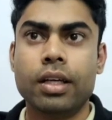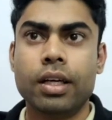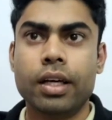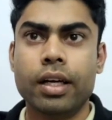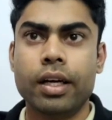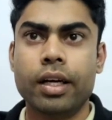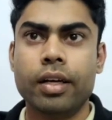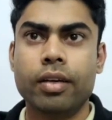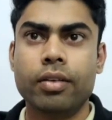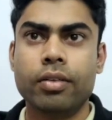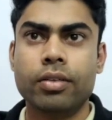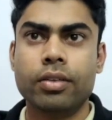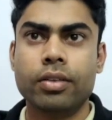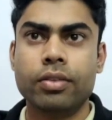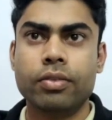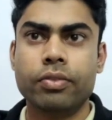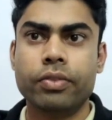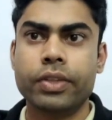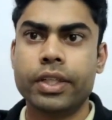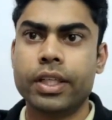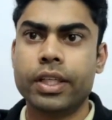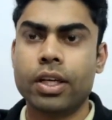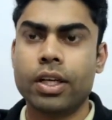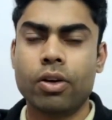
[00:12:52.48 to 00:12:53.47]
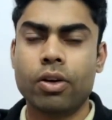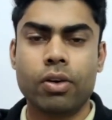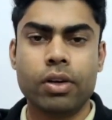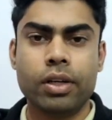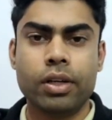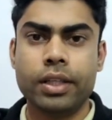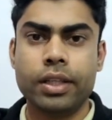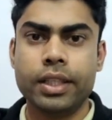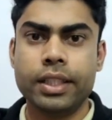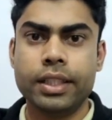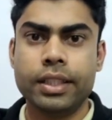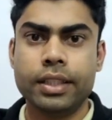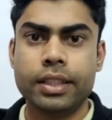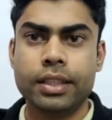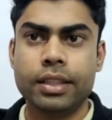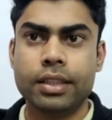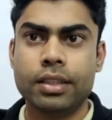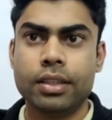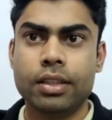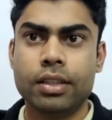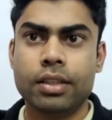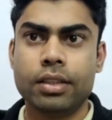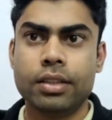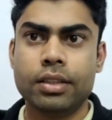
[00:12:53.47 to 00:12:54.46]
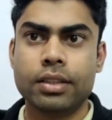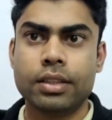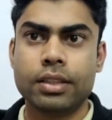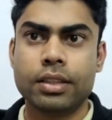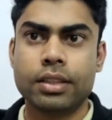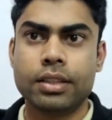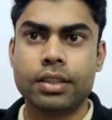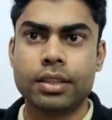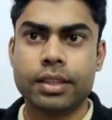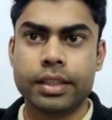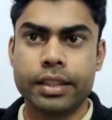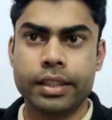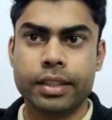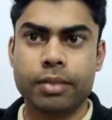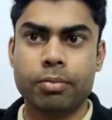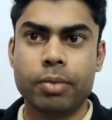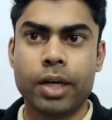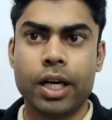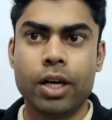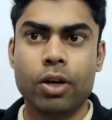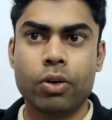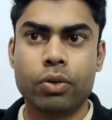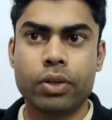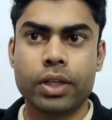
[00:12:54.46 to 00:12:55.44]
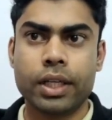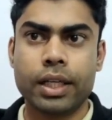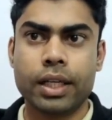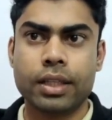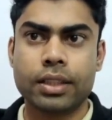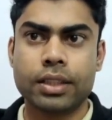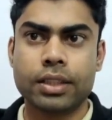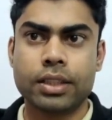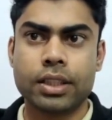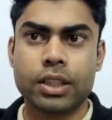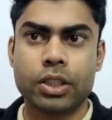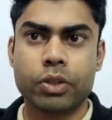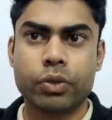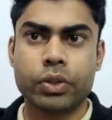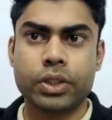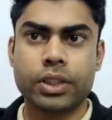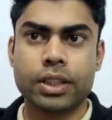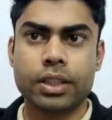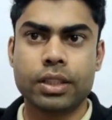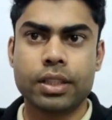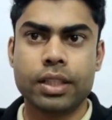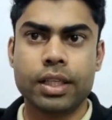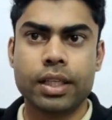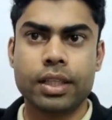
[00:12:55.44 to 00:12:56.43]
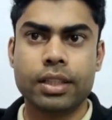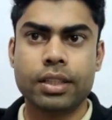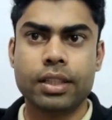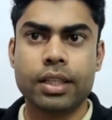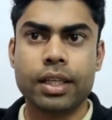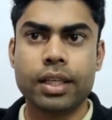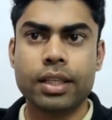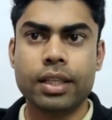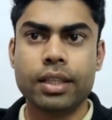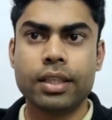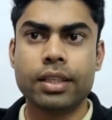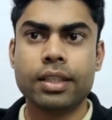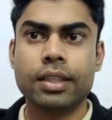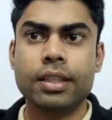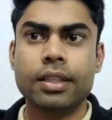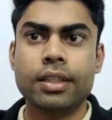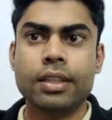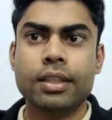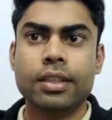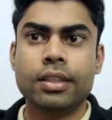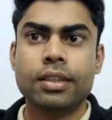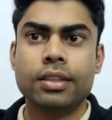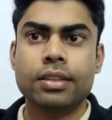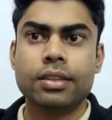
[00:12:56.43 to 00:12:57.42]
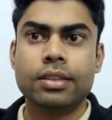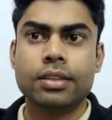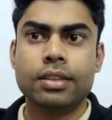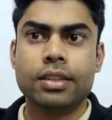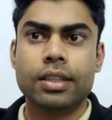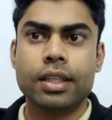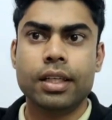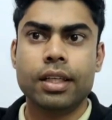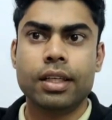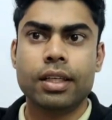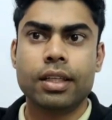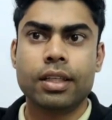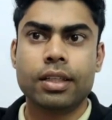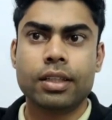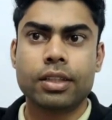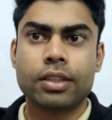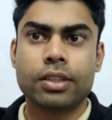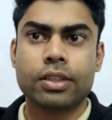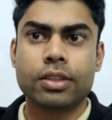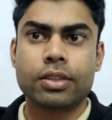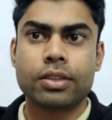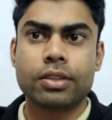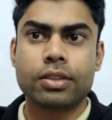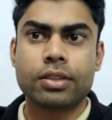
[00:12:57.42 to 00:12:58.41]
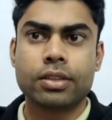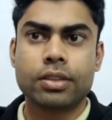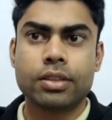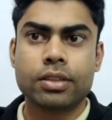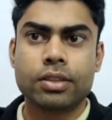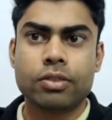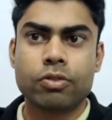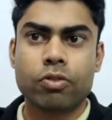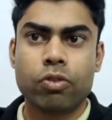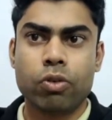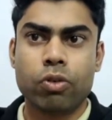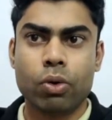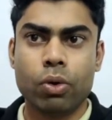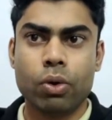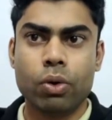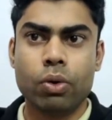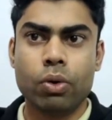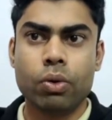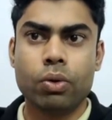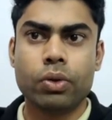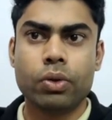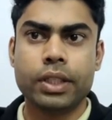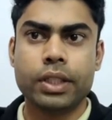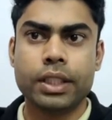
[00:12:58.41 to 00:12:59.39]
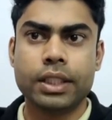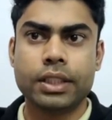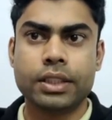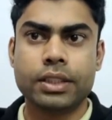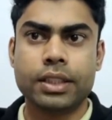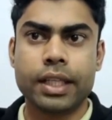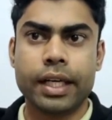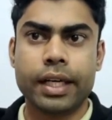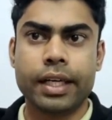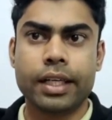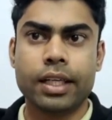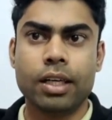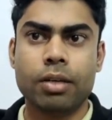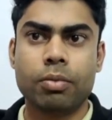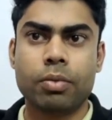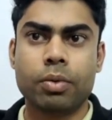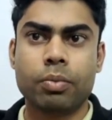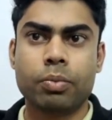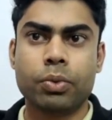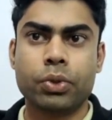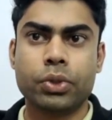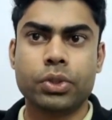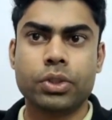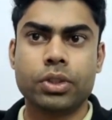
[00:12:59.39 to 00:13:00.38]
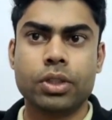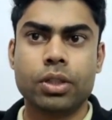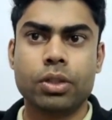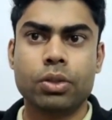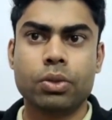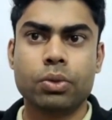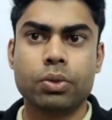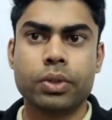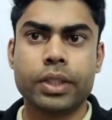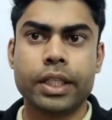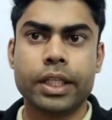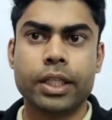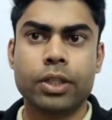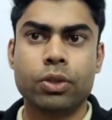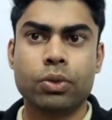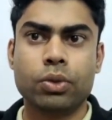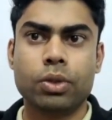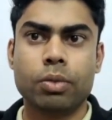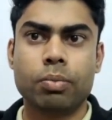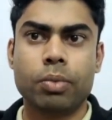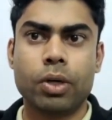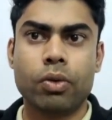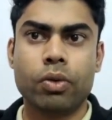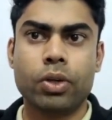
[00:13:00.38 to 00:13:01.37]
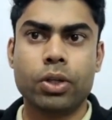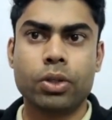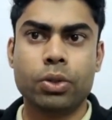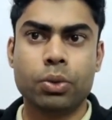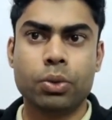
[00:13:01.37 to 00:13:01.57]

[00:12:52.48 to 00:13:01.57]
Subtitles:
And we can already say by looking at this equation that the flow is directly proportional to k to the power